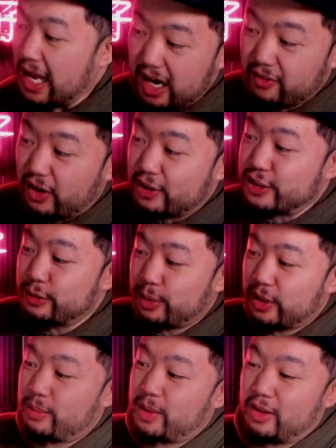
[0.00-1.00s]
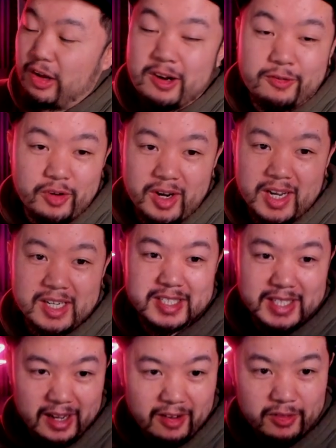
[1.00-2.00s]
And I've also put him on long free kicks
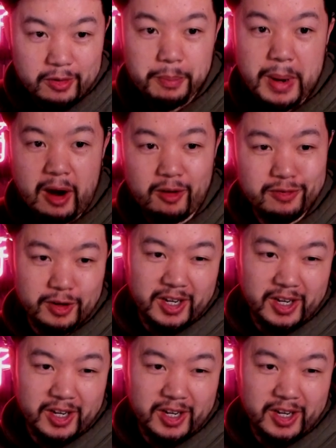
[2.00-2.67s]
and given him power free